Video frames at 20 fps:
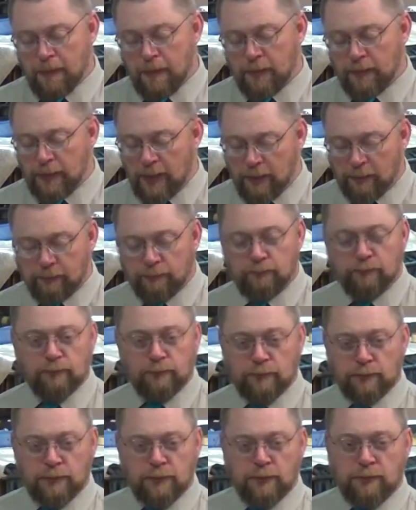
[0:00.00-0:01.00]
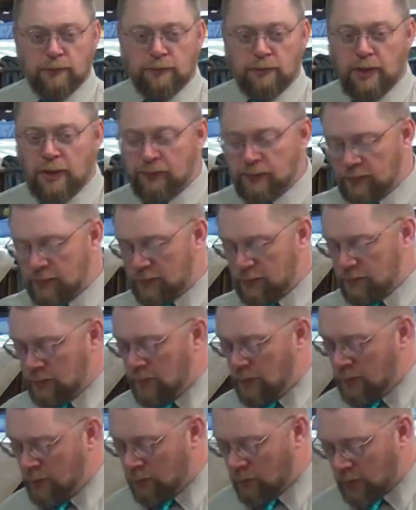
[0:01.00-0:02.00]
Now, that's
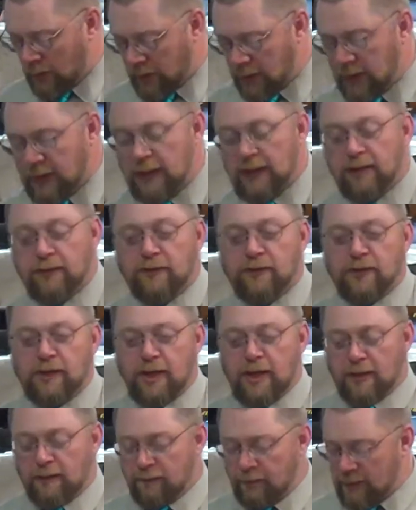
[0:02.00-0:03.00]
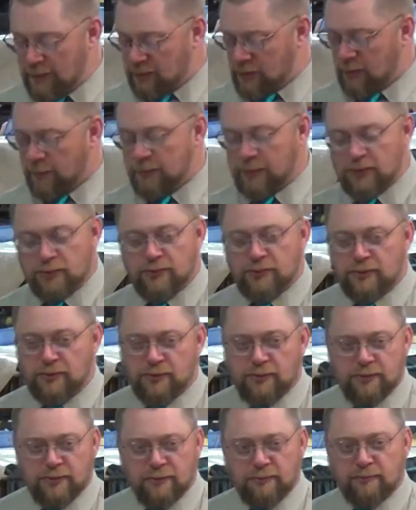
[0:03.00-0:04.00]
we're going to get into that eventually, but just
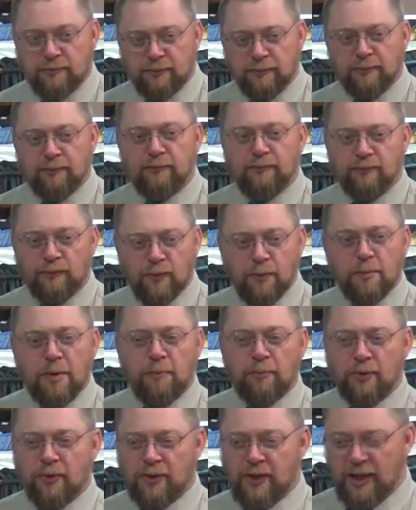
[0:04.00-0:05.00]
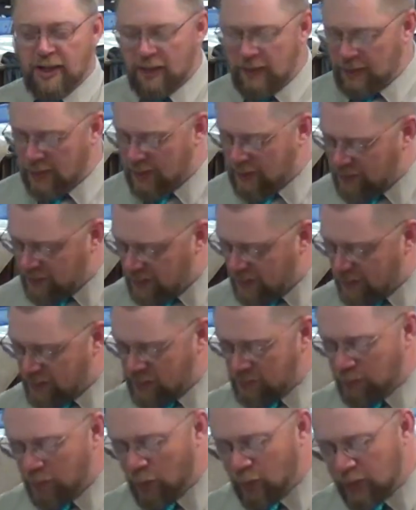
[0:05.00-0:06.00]
just remember that. That's that's
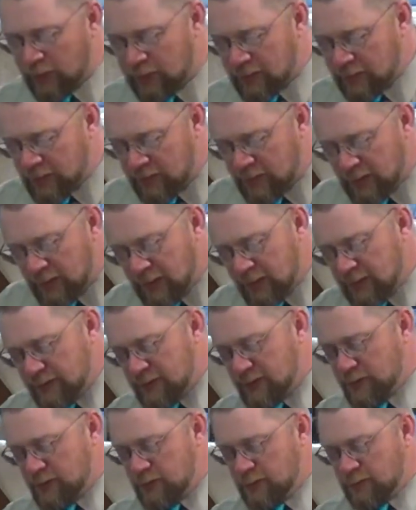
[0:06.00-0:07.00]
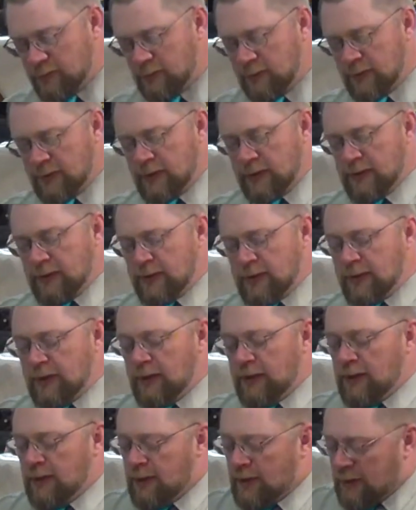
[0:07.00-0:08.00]
important to
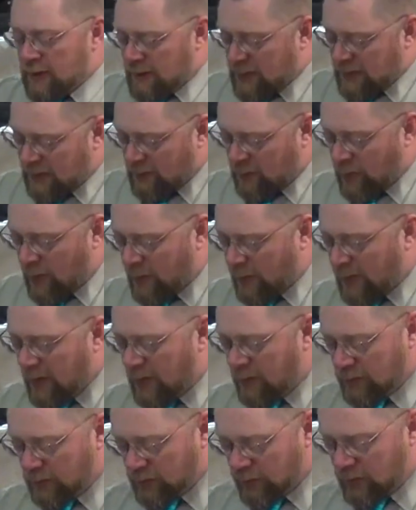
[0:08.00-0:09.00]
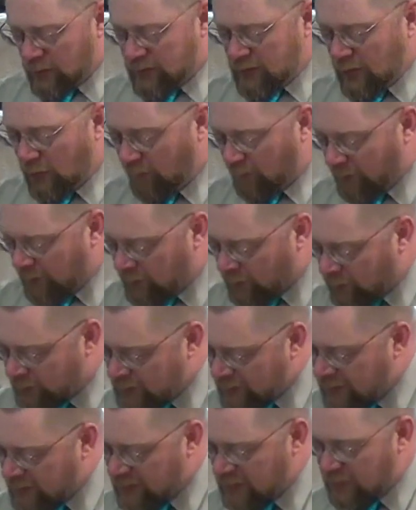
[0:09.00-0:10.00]
uh, where we go towards, hopefully towards
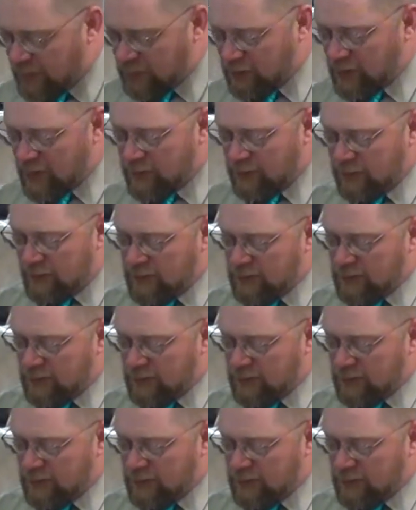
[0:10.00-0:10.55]
the end of this lesson.